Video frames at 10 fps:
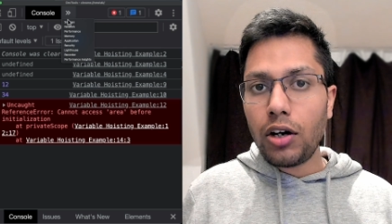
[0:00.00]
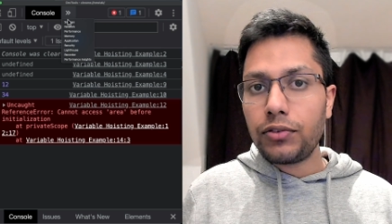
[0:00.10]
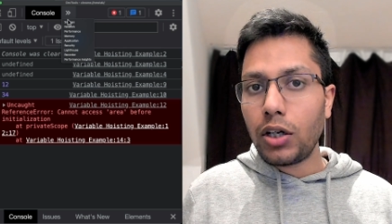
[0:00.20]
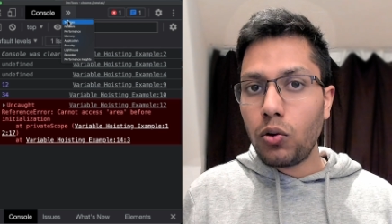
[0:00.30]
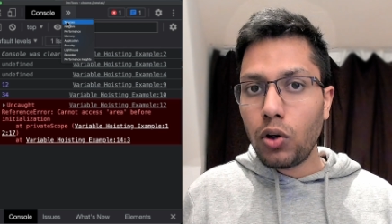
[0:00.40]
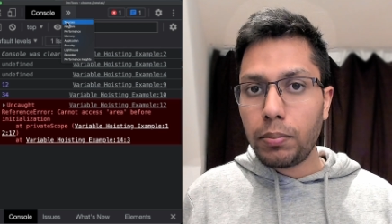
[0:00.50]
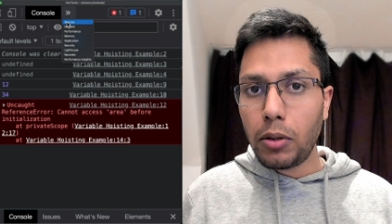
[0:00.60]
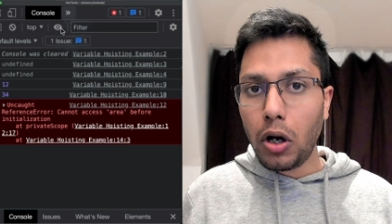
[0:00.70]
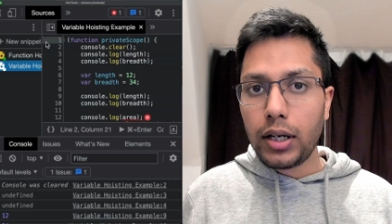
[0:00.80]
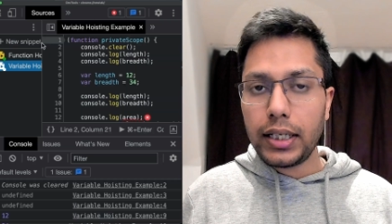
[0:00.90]
of the code
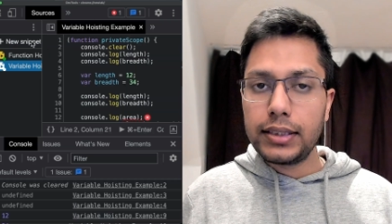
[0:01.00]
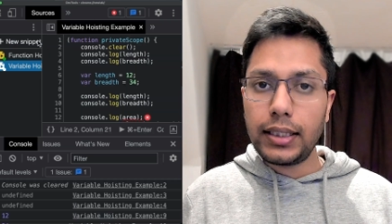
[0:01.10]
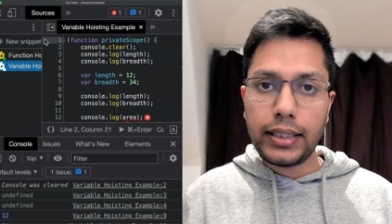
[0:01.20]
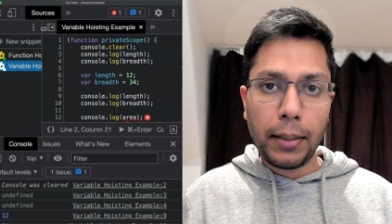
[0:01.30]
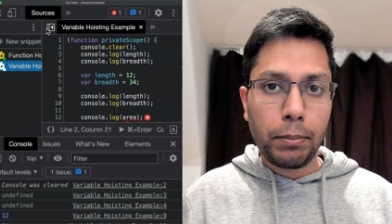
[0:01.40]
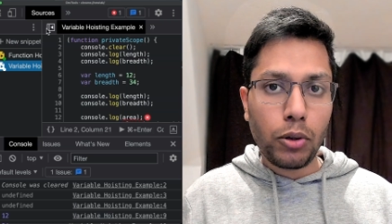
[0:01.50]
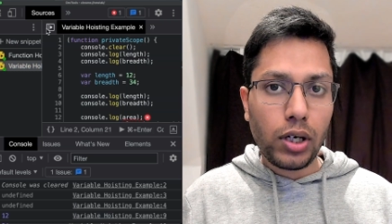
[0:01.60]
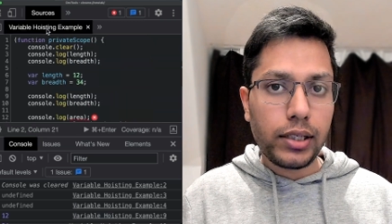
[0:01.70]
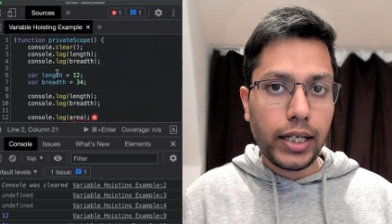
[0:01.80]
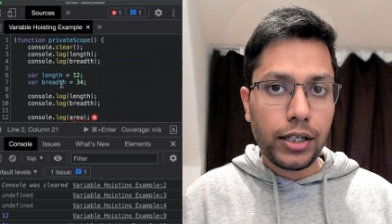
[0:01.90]
block is a
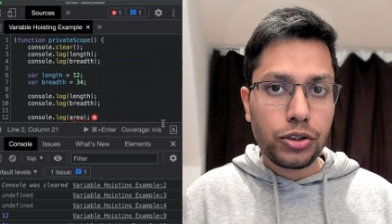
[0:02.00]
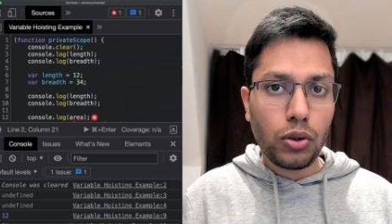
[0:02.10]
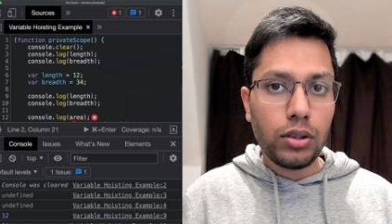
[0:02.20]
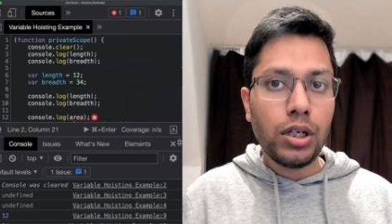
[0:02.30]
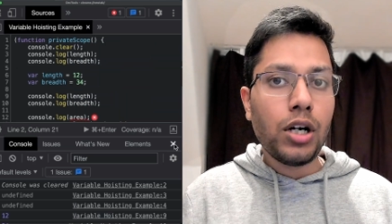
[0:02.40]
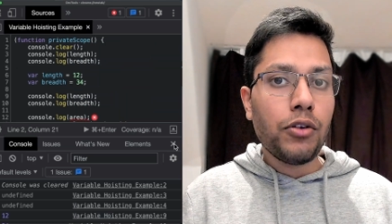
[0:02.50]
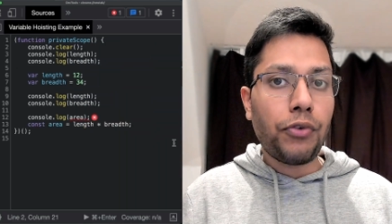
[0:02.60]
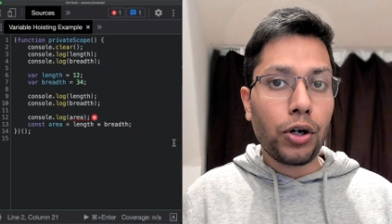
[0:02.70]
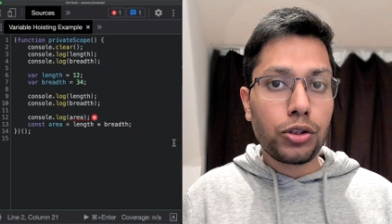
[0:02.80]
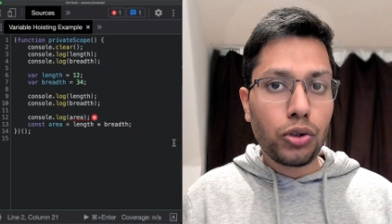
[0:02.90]
temporal dead zone
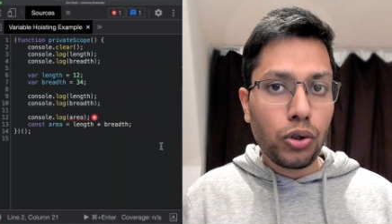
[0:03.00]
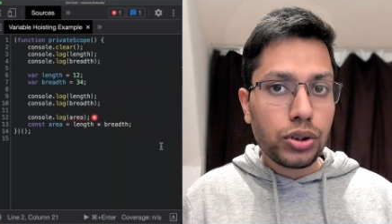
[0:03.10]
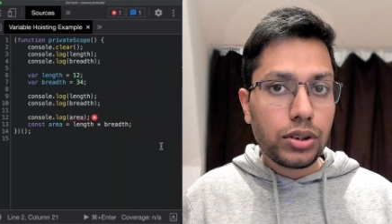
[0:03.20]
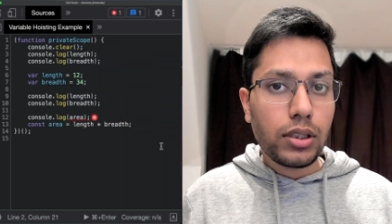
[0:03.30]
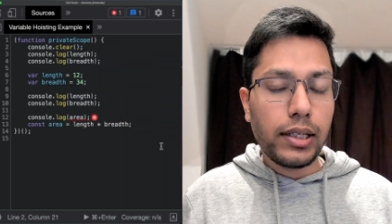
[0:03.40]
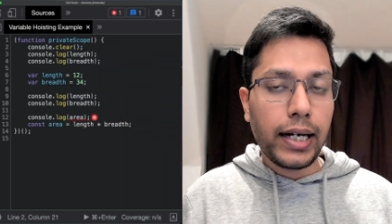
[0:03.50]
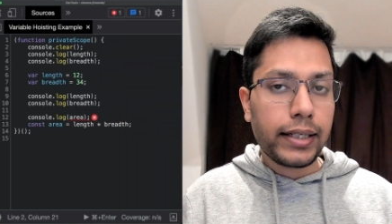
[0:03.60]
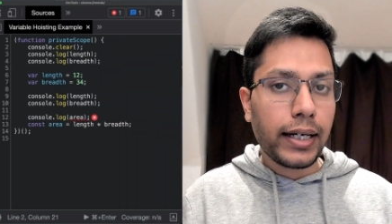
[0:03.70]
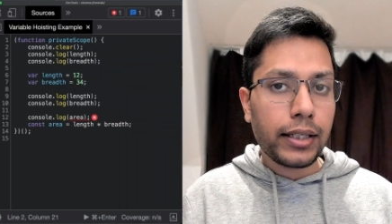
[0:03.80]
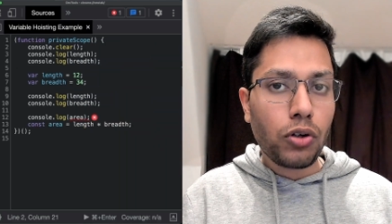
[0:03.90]
for those
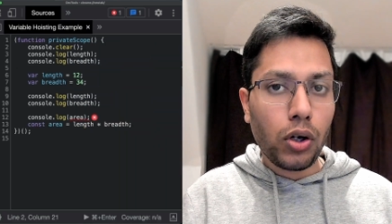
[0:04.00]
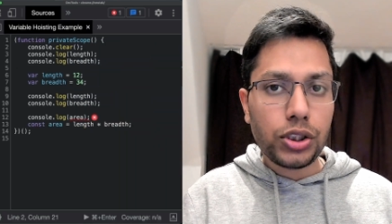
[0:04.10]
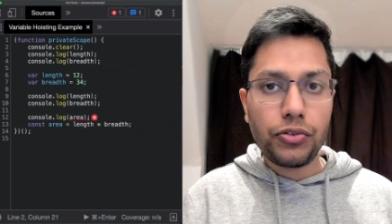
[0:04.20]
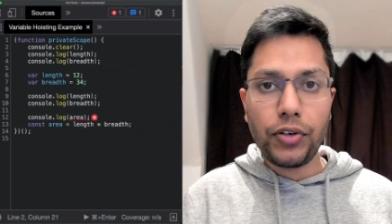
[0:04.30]
let and const